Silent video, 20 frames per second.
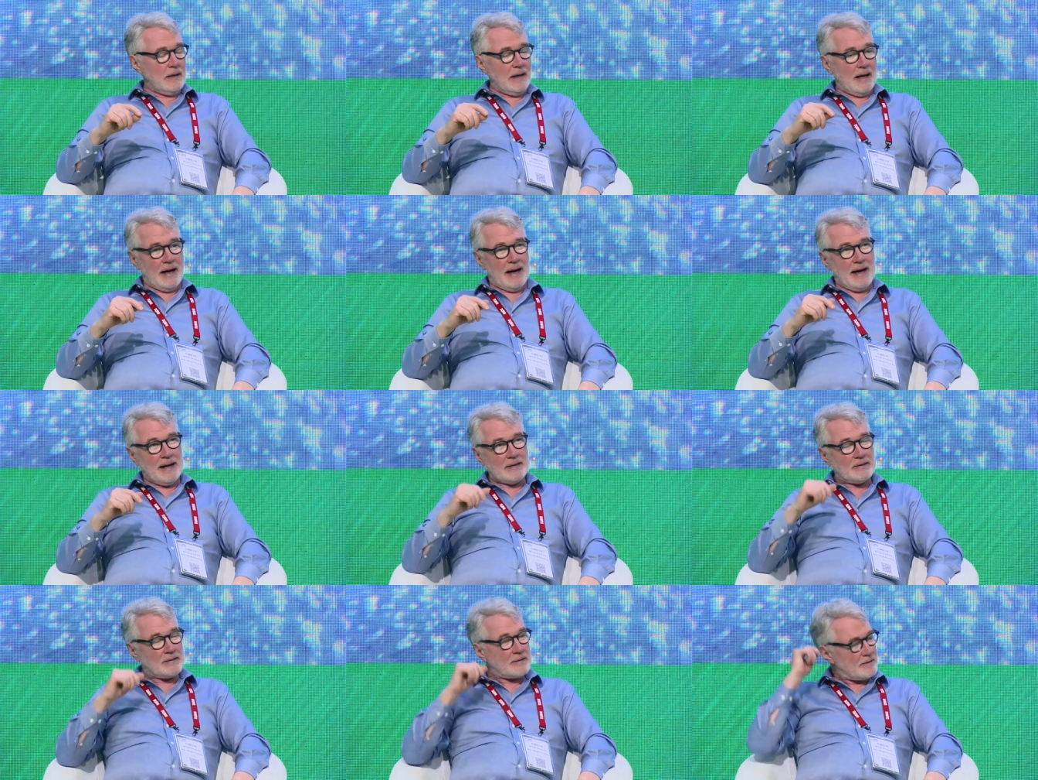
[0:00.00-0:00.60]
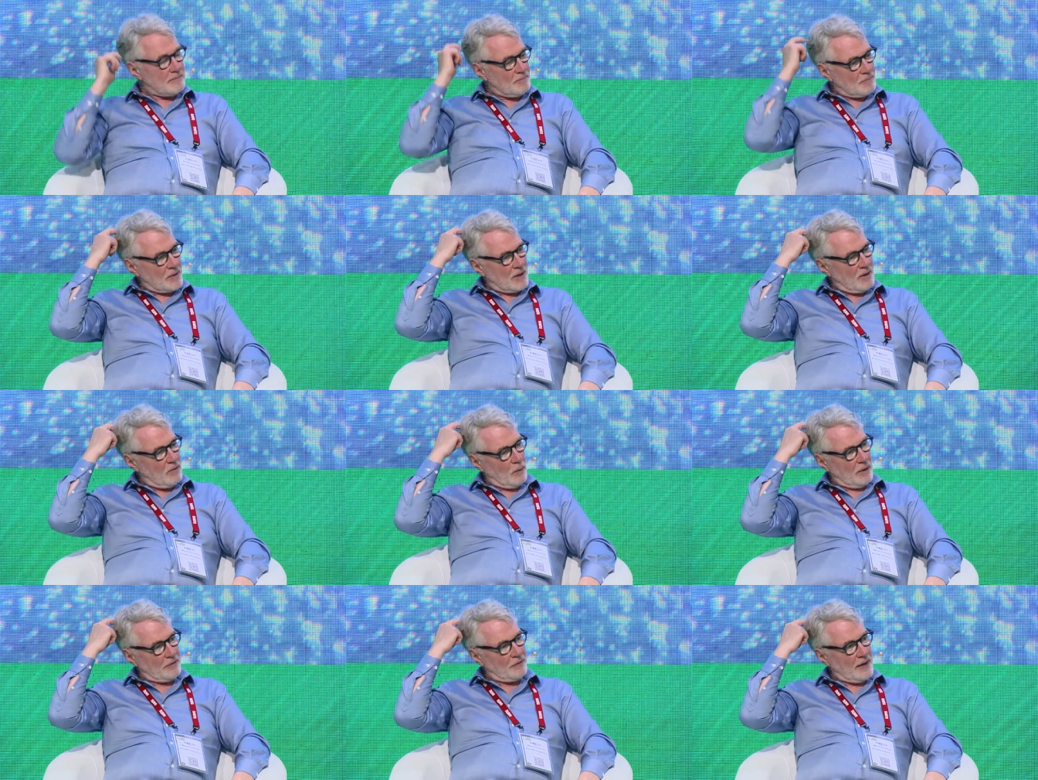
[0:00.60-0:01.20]
and
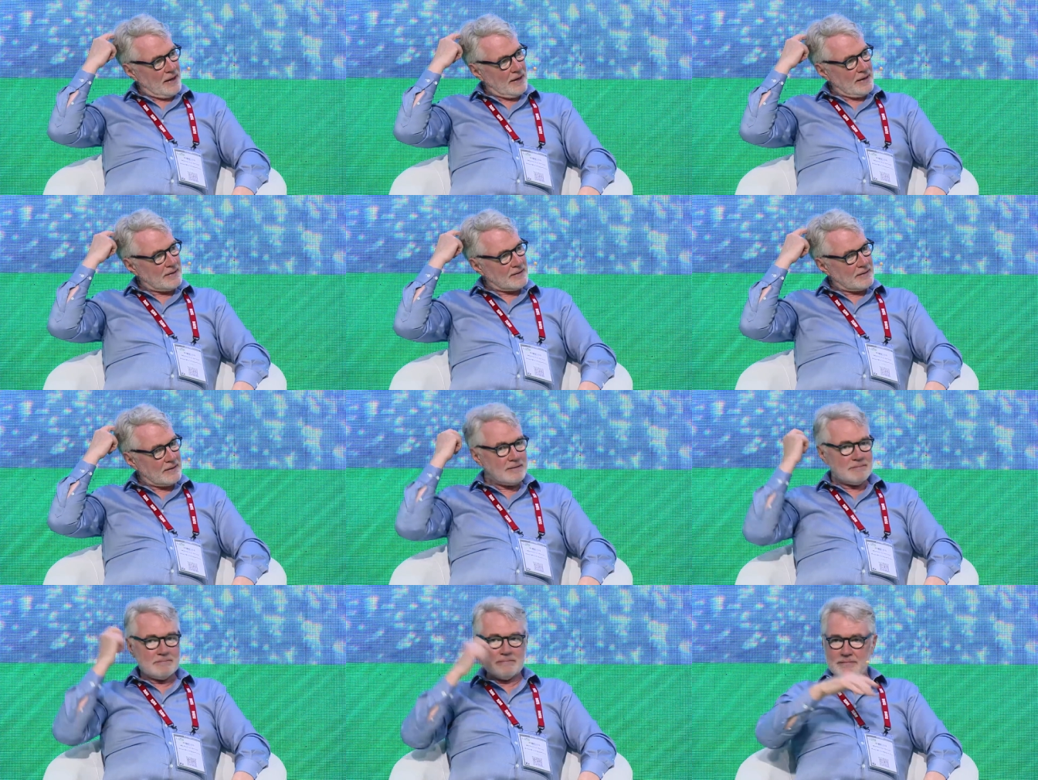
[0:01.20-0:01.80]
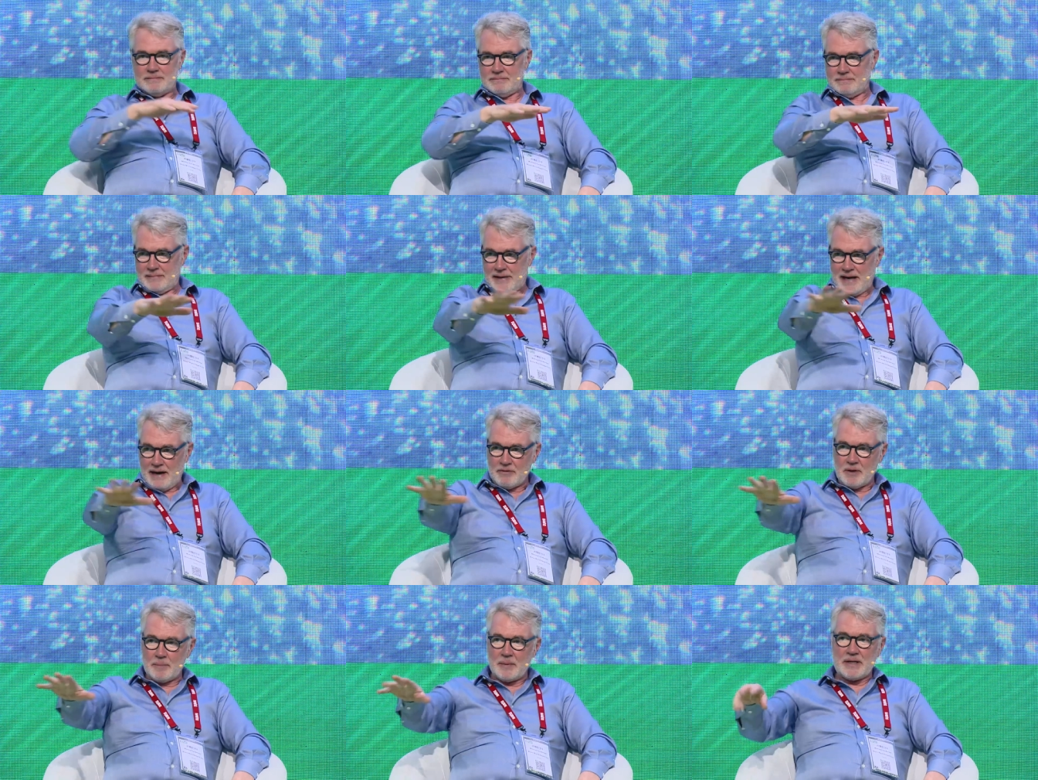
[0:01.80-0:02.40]
within
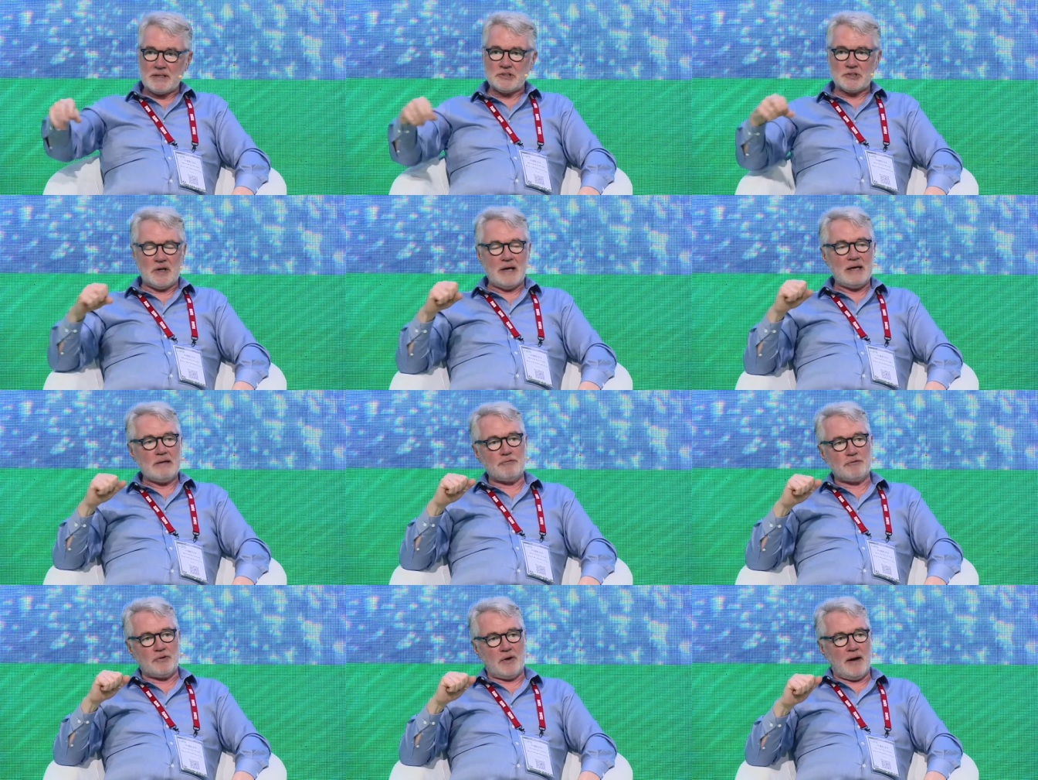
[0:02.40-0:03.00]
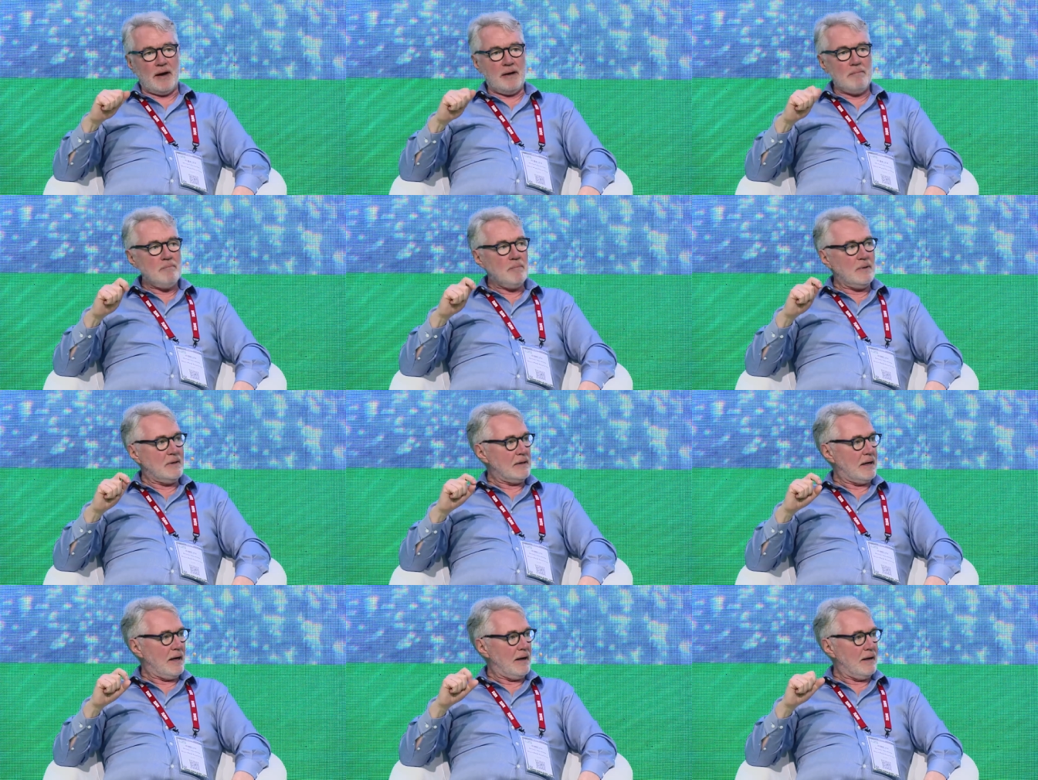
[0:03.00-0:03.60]
everybody's lifetime,
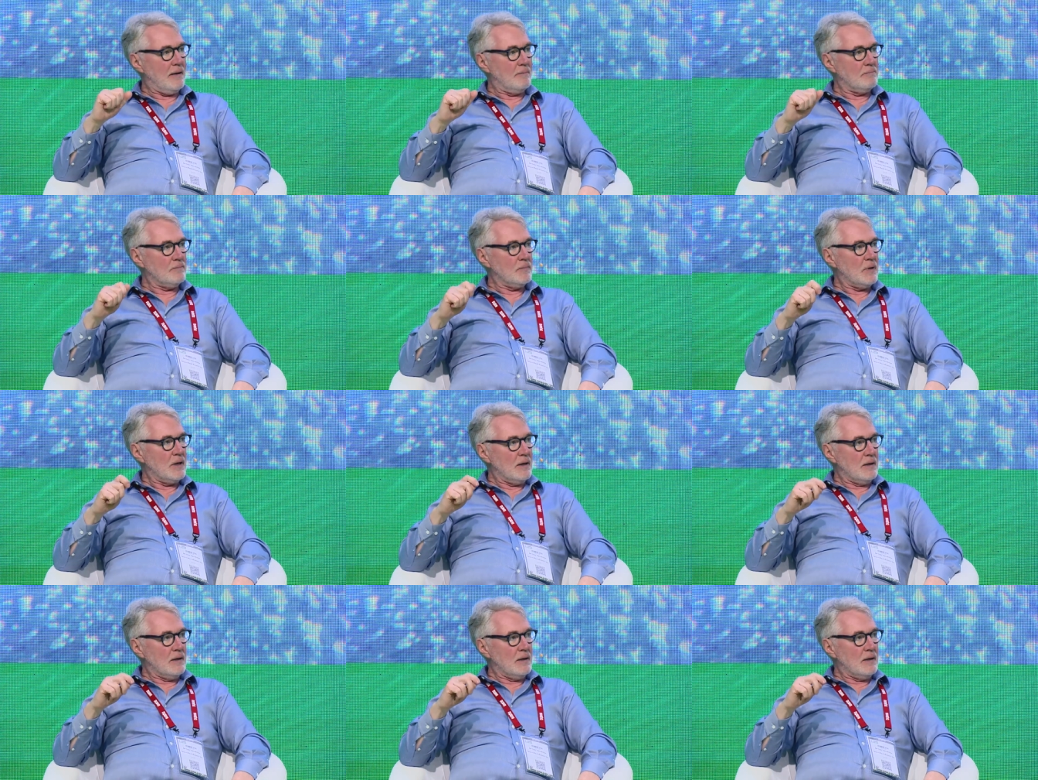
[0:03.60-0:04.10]
um,